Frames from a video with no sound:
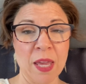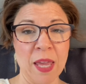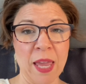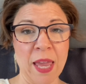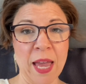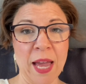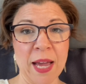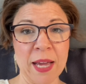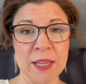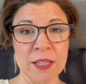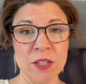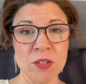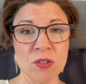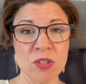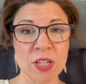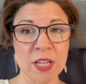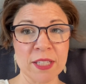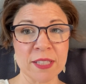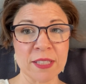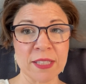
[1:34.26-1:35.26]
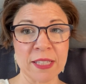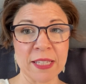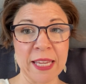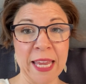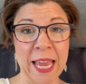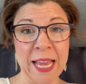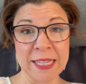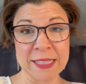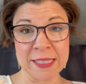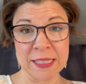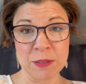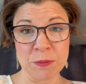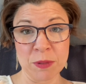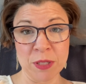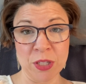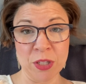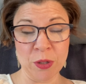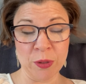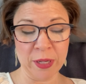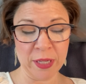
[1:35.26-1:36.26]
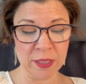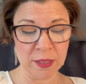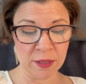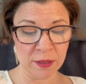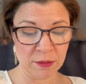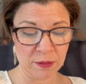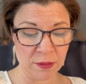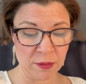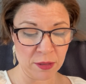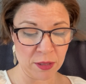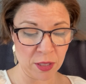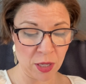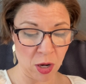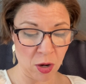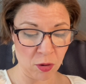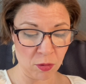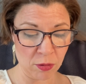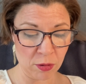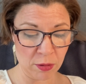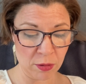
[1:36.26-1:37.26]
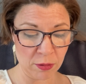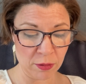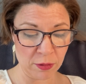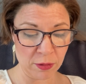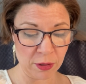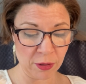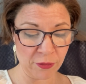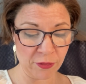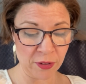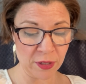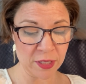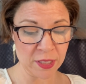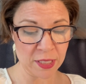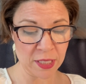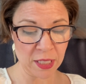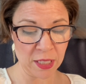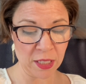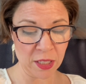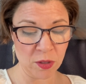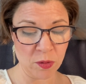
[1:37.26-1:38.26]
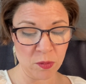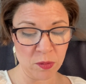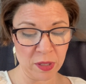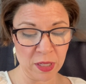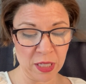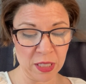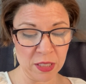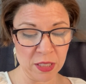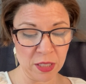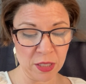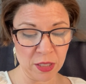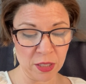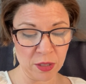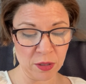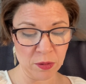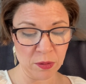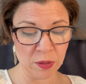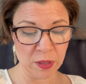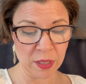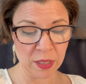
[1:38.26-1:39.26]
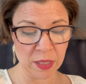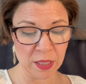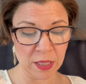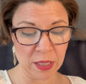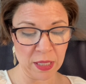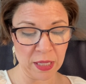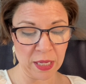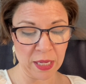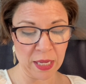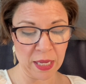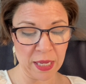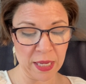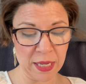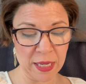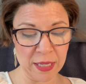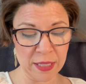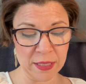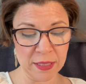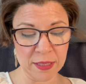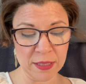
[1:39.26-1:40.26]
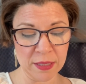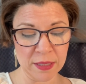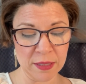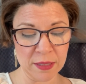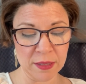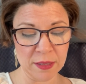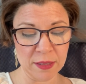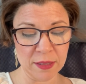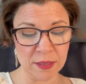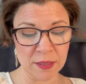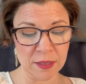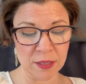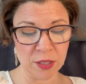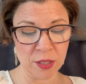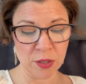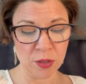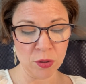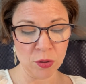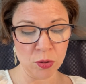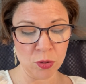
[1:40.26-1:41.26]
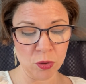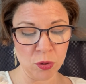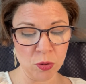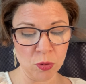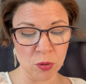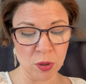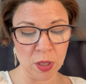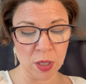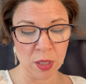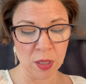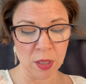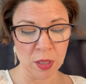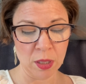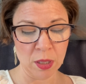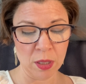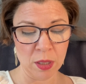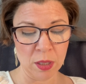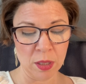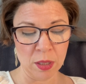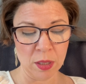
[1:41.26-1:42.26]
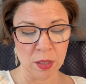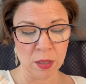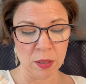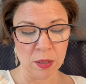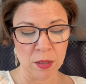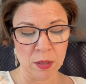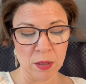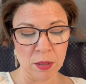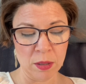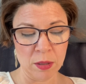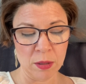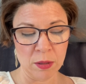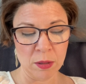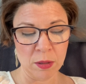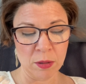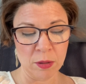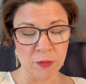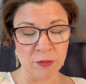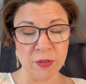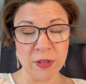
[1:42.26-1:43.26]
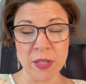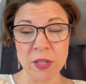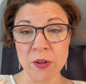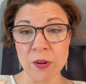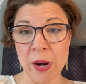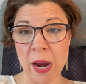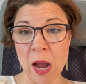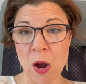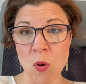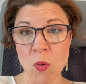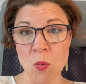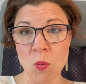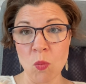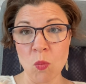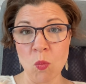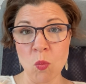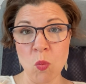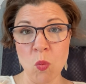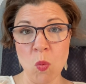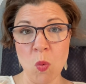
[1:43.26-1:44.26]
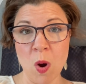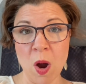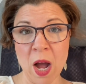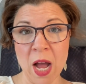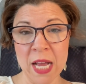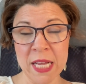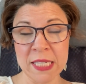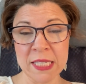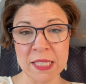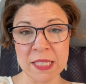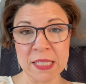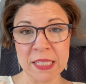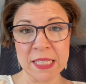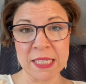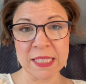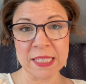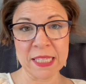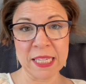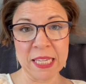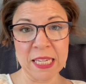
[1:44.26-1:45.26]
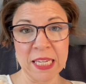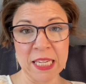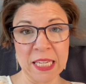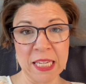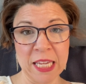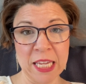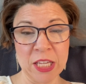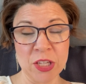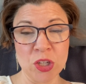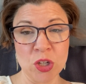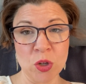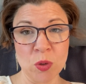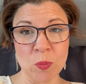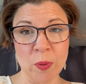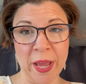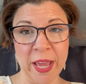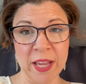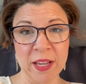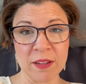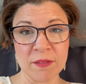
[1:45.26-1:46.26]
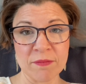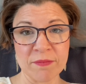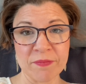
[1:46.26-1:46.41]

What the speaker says: and you just can't seem to do it. So the first thing you need to do is to figure out what is getting in your way.